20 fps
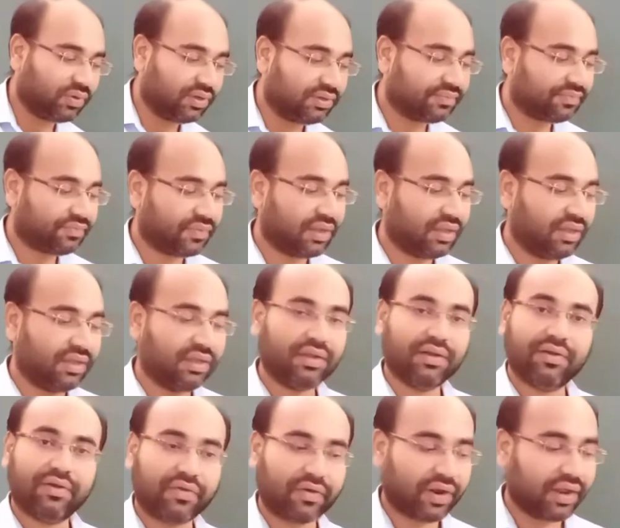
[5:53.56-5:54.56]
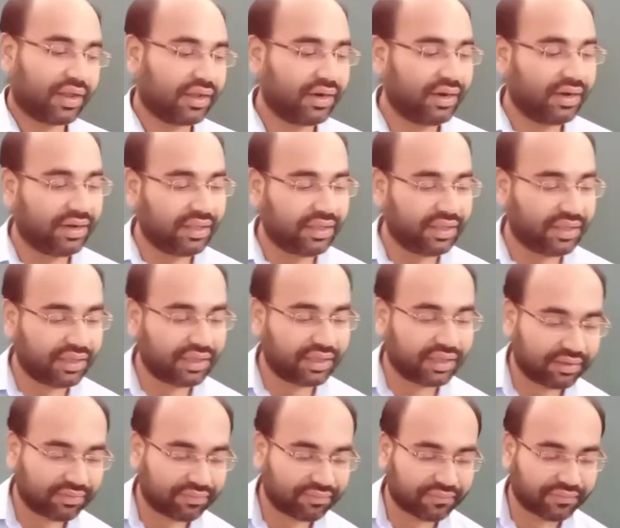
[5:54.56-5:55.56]
one, triangle
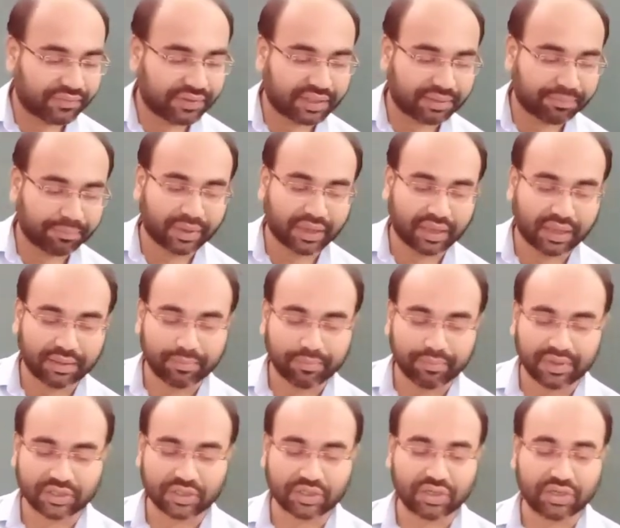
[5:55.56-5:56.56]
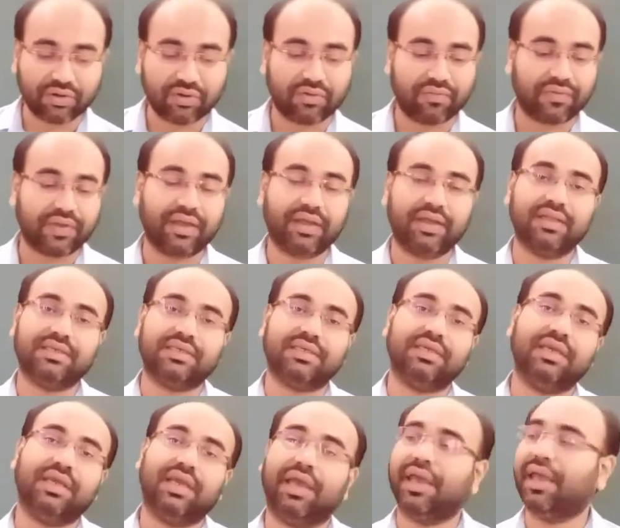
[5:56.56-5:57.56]
DEF with measure of angle.
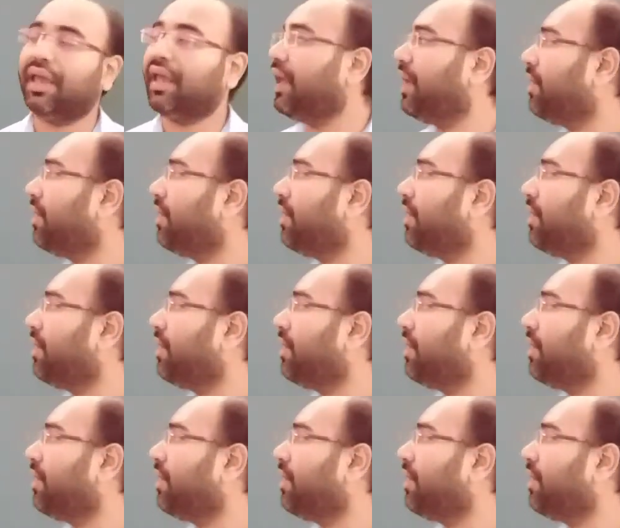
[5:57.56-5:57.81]
See,